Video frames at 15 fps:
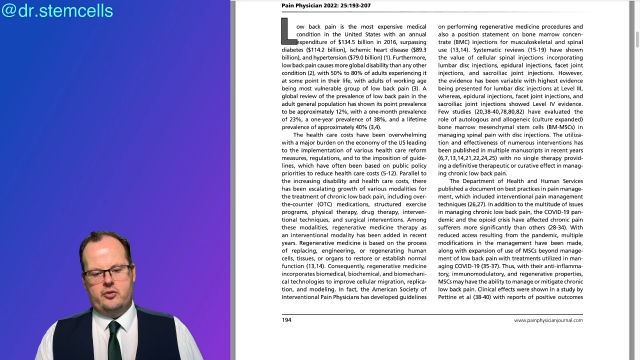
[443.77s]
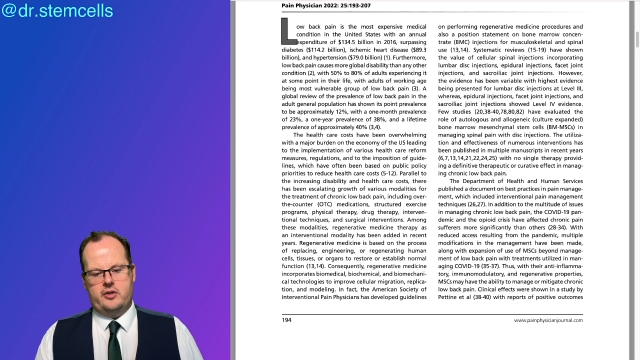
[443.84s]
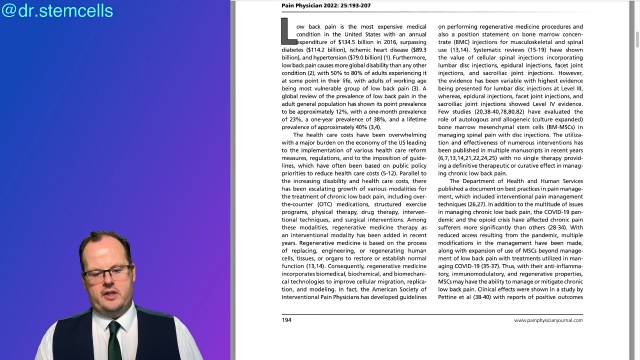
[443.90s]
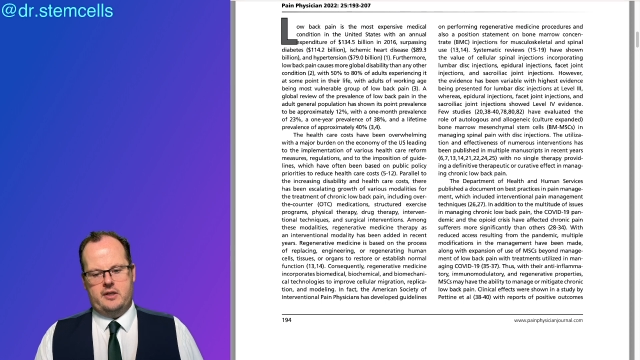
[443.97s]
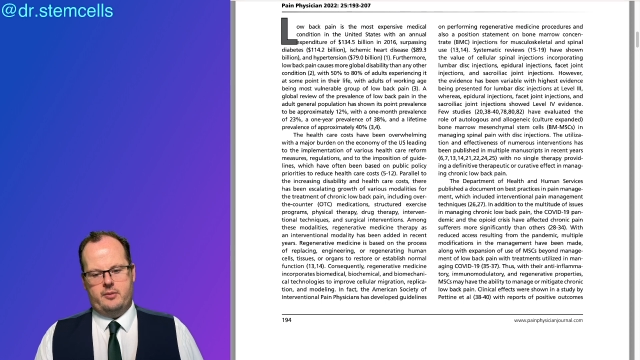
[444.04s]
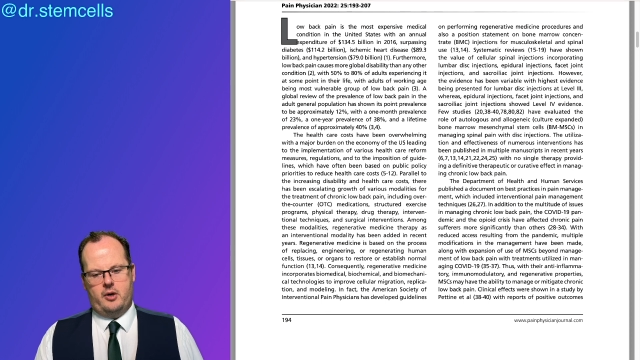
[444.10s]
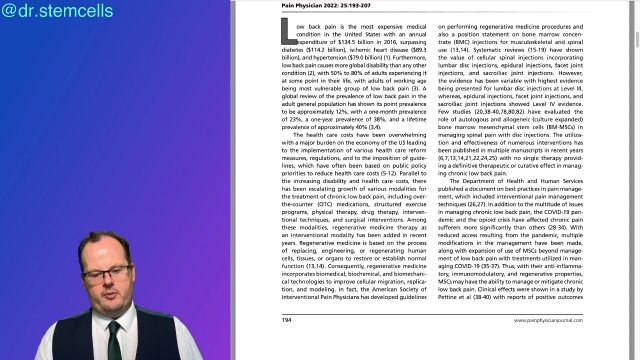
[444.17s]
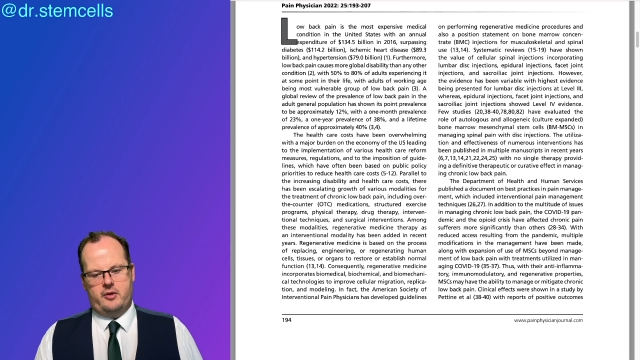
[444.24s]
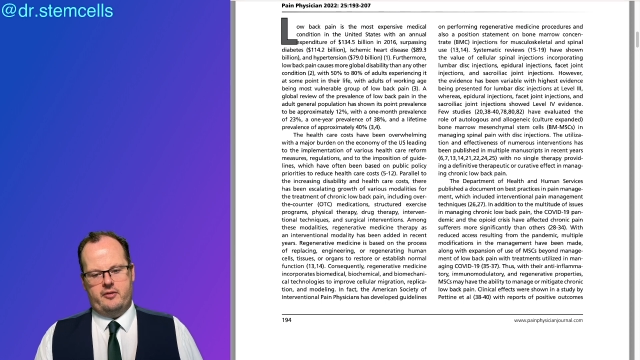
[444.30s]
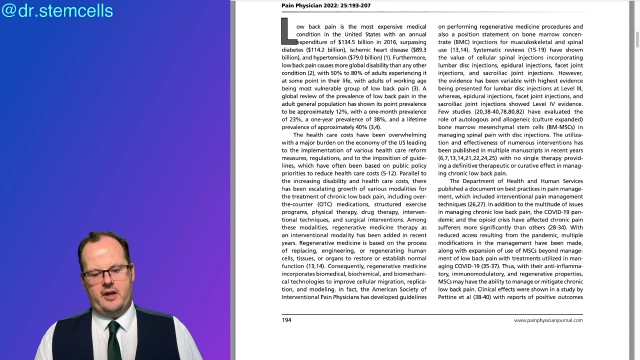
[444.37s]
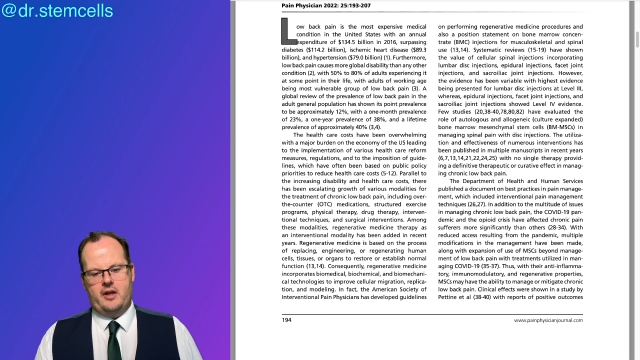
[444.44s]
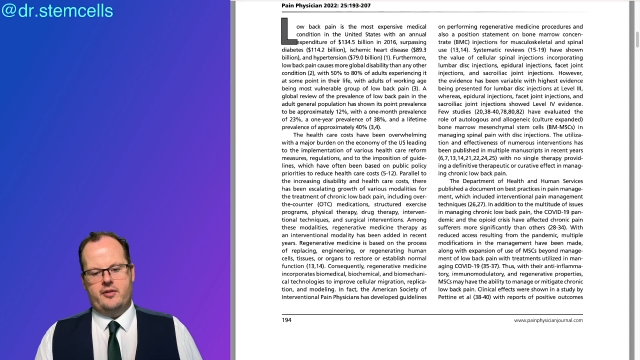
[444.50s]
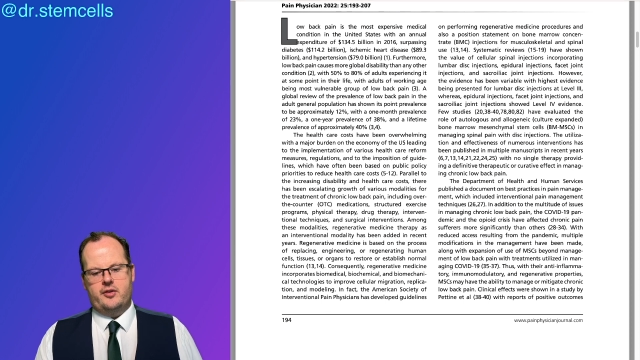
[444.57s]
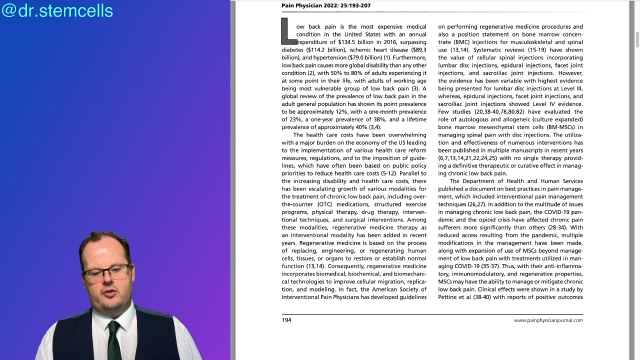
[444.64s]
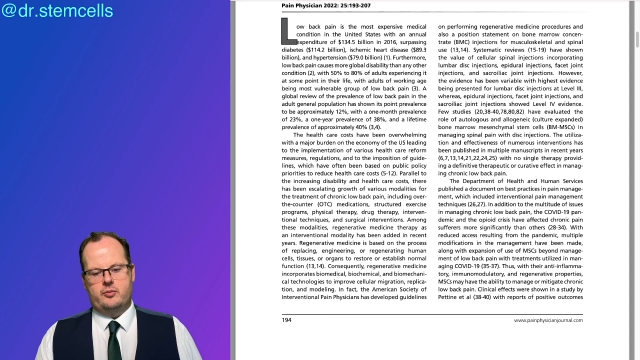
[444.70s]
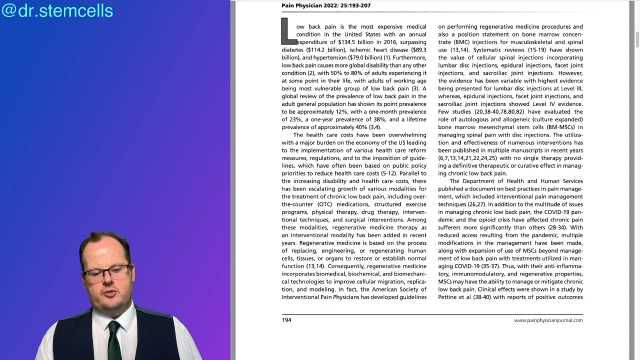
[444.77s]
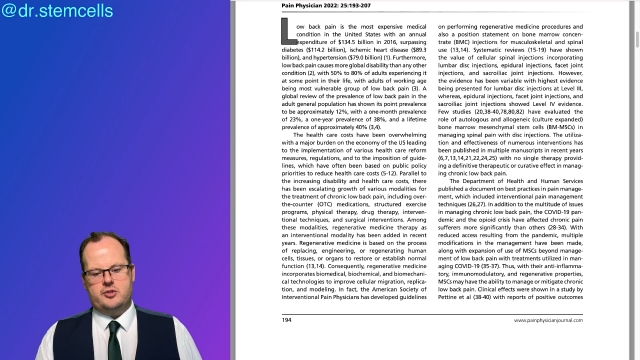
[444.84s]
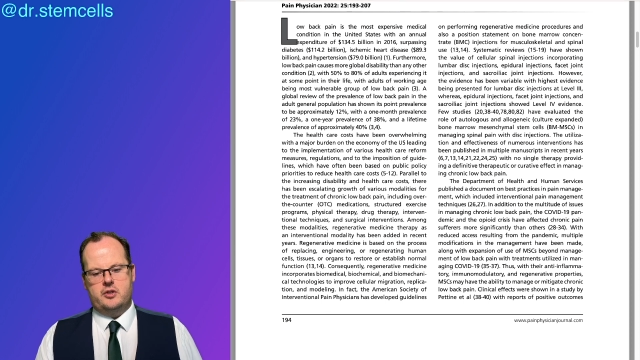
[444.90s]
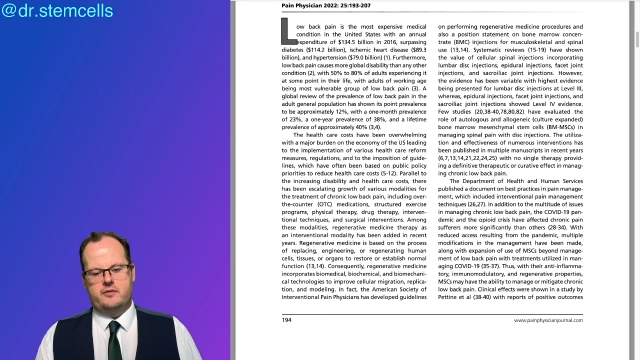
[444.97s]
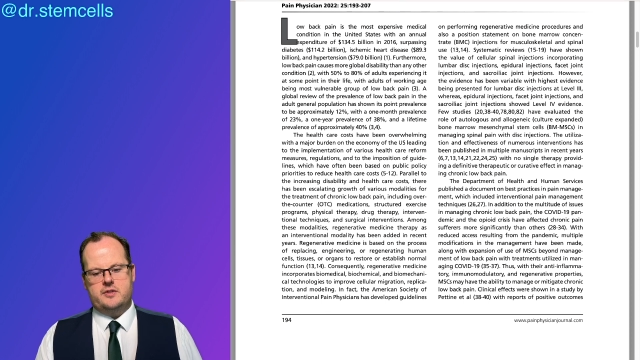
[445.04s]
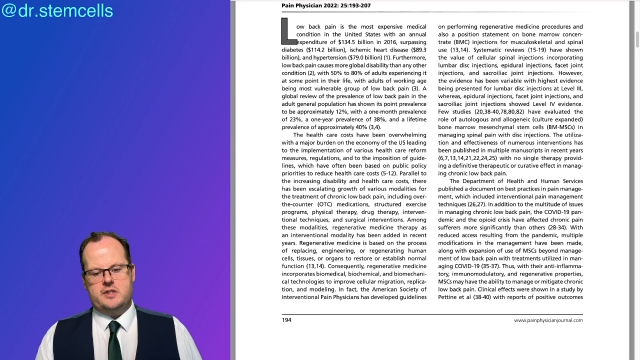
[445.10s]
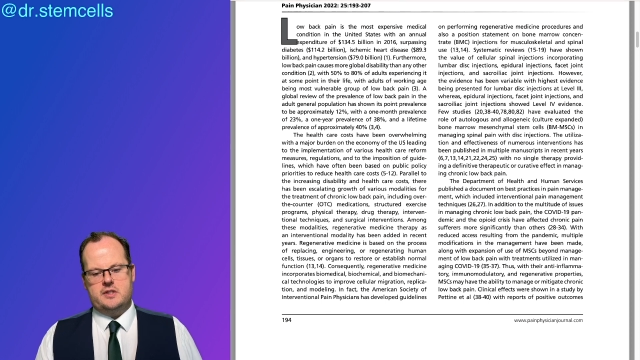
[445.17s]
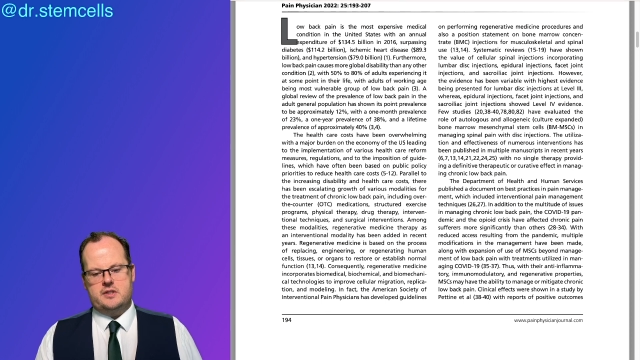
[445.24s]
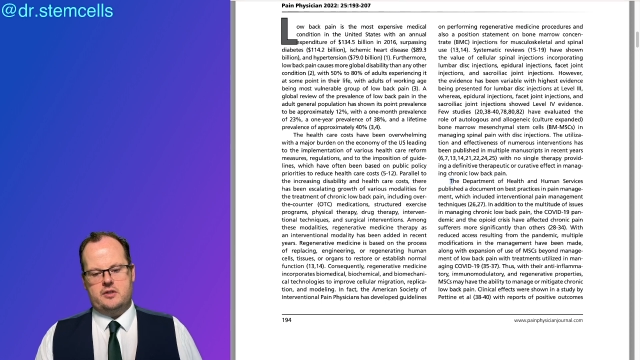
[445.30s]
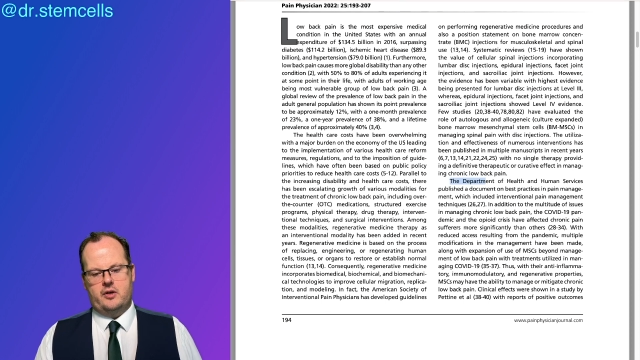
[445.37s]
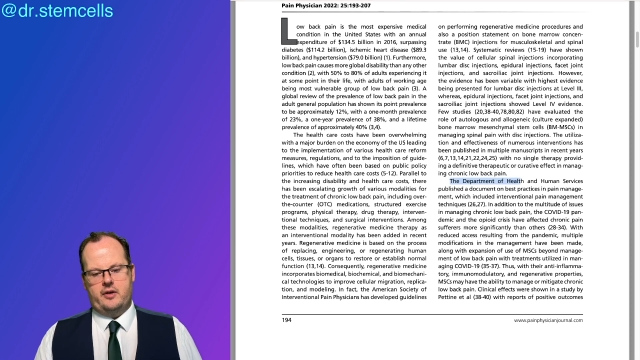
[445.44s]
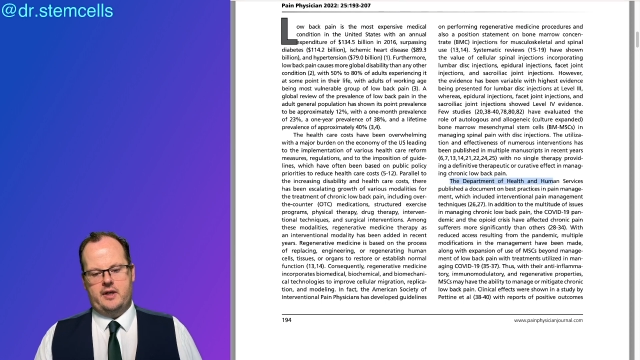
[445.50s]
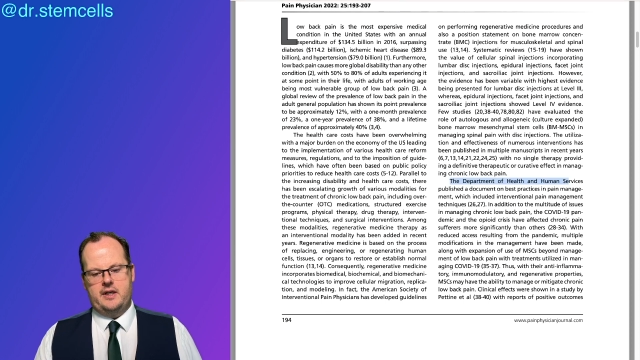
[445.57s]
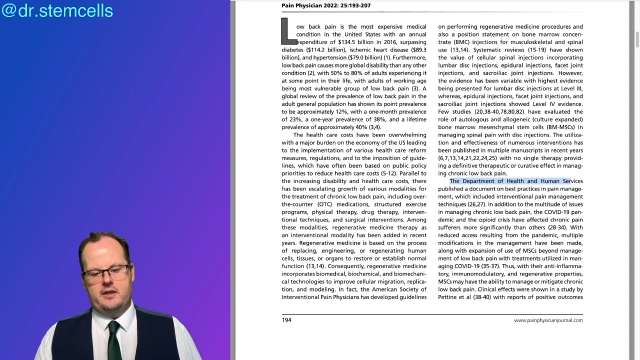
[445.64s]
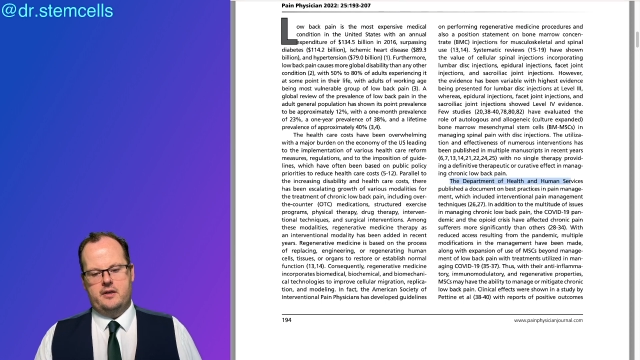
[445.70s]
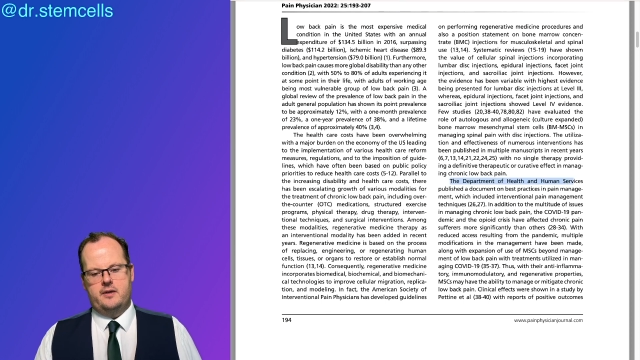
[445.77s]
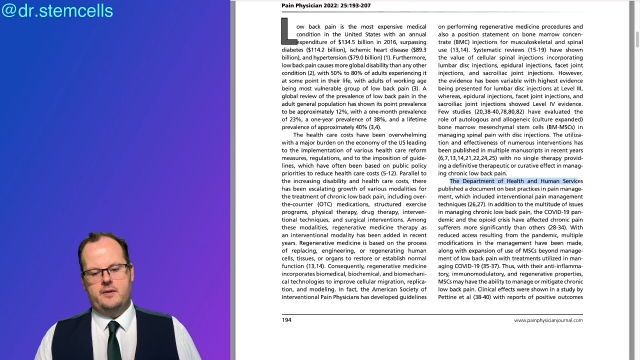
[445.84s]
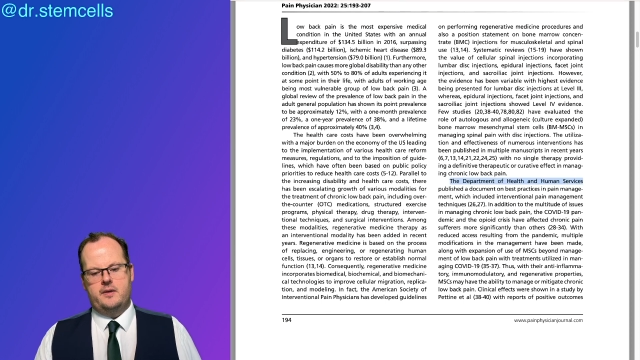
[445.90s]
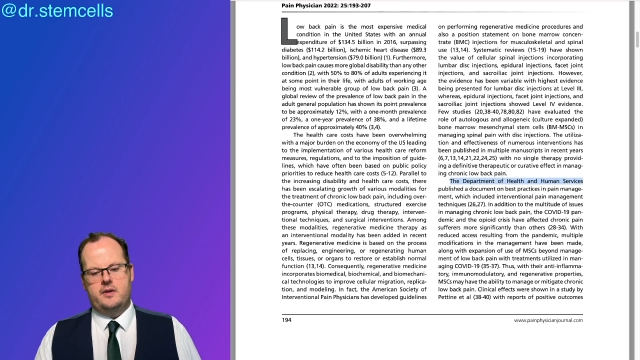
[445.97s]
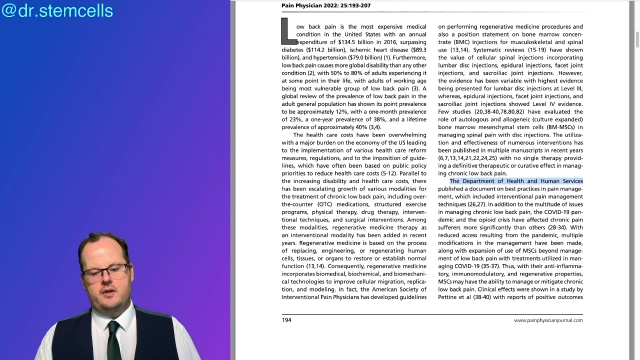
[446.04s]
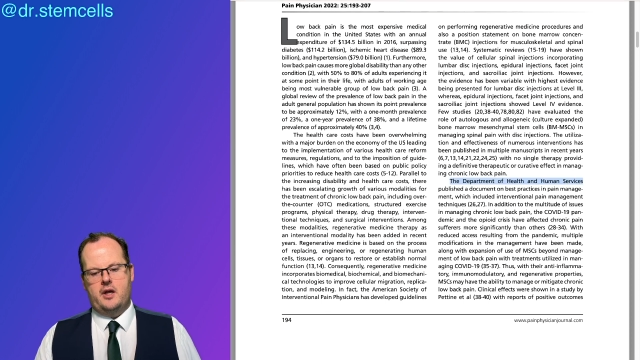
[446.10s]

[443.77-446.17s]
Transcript: the Department of Health and Human Services, down here,